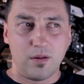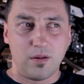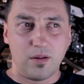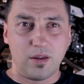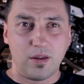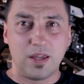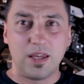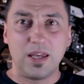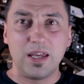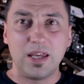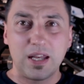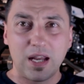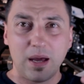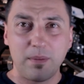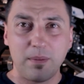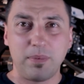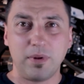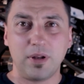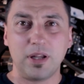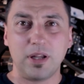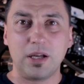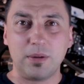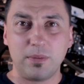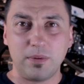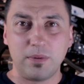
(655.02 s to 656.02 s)
heat up a
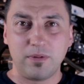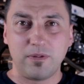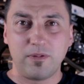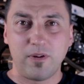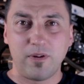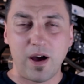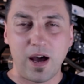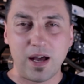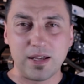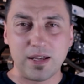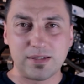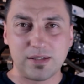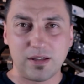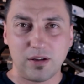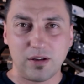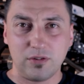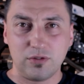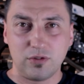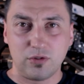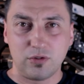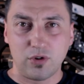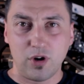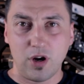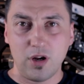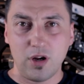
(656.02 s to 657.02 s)
little bit faster on
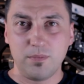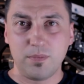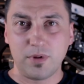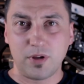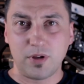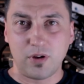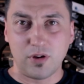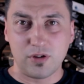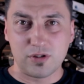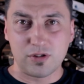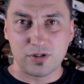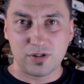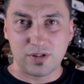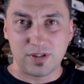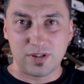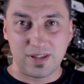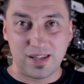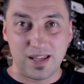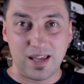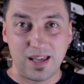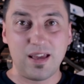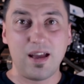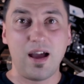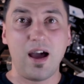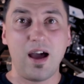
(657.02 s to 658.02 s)
the road because
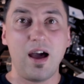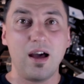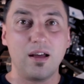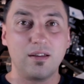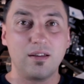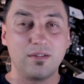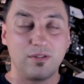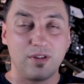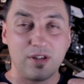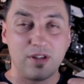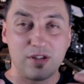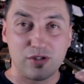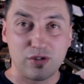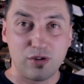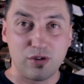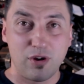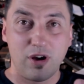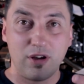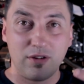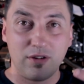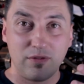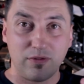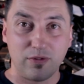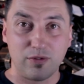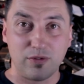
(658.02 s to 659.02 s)
they are
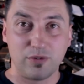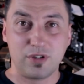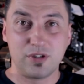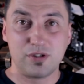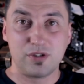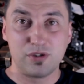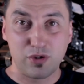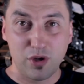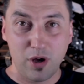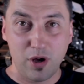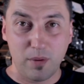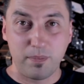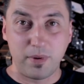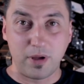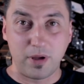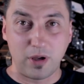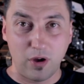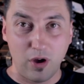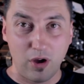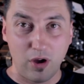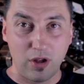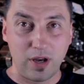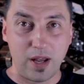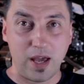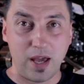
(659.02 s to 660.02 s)
designed for the stop and
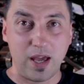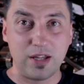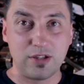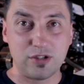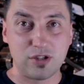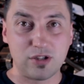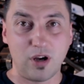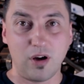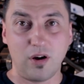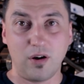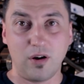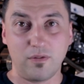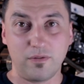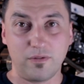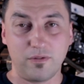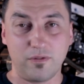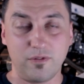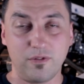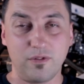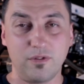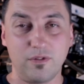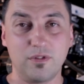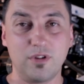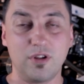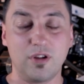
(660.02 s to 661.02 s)
go nature of,
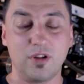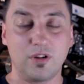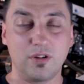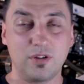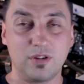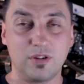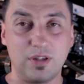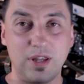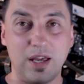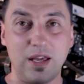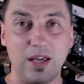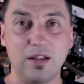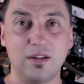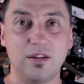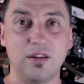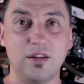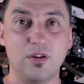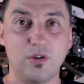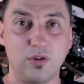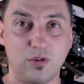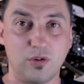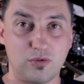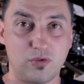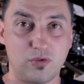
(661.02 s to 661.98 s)
you know, daily or